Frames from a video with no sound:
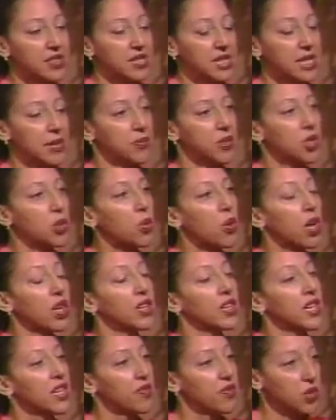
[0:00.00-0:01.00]
of sleep, the
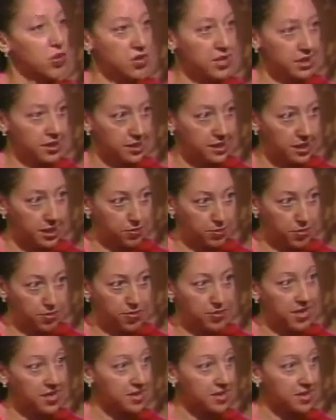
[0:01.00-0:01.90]
quality of her sleep,